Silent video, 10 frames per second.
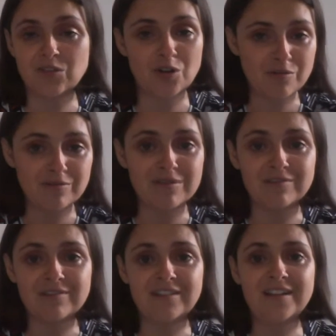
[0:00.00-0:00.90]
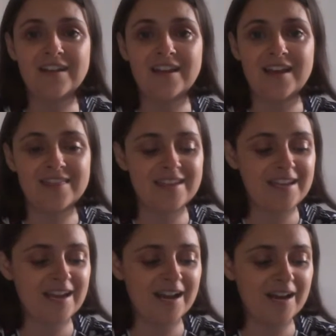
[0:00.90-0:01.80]
so cruel,
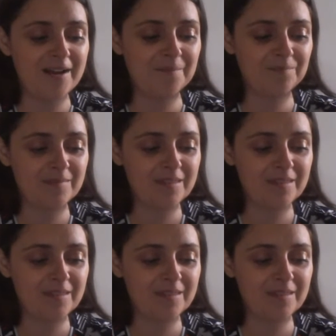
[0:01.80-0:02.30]
the